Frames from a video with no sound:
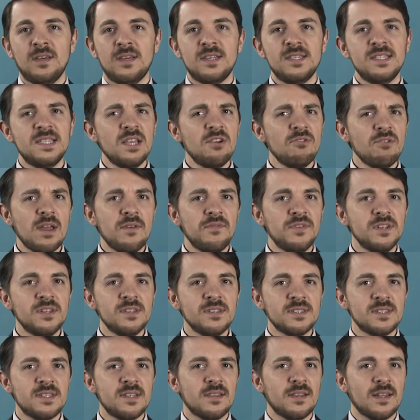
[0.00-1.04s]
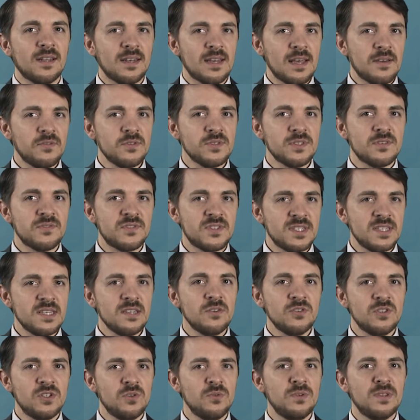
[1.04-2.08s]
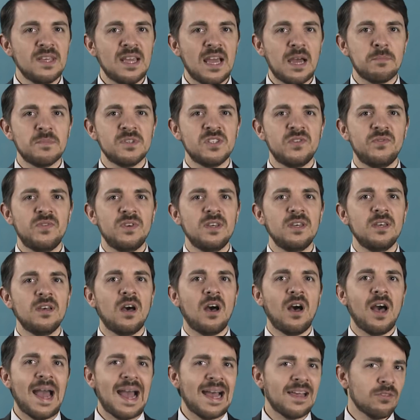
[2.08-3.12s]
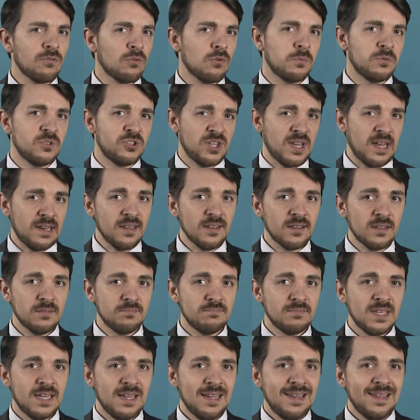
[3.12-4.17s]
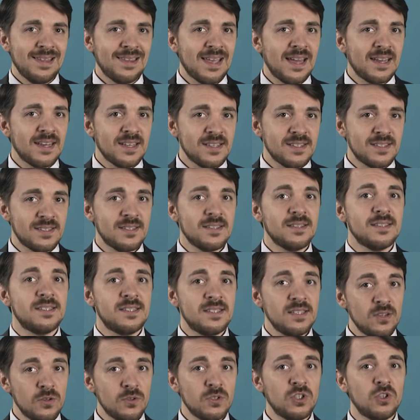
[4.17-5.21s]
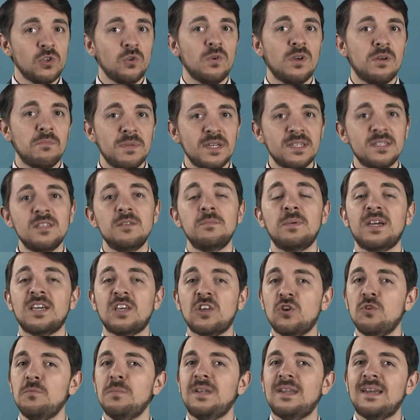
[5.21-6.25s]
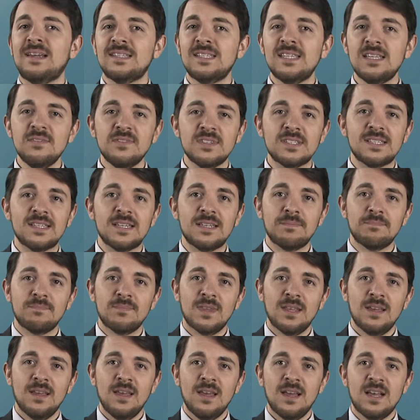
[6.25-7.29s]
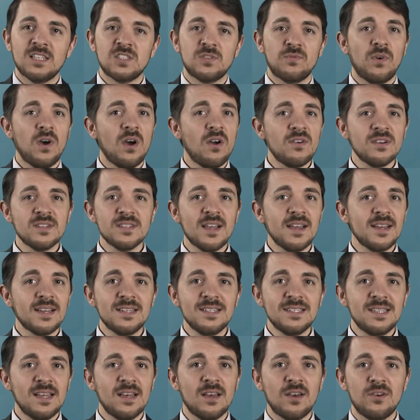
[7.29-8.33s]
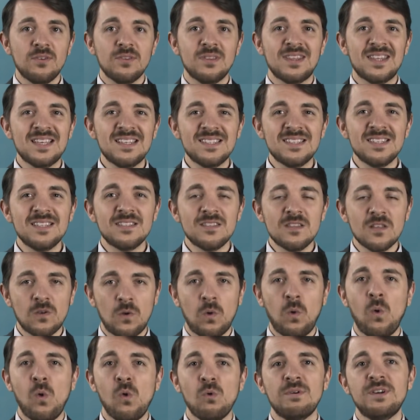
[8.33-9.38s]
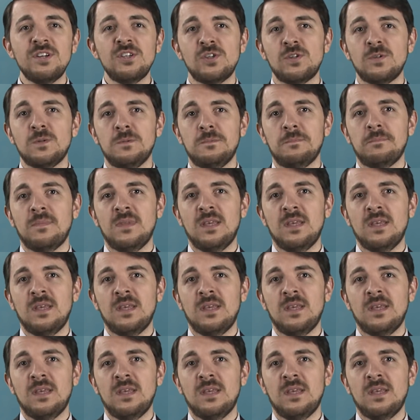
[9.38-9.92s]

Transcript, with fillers: Is there evidence that the levels of C O two in the atmosphere are anthropogenic? That is, C O two emitted by human activity? As far as I can tell, this is the core issue.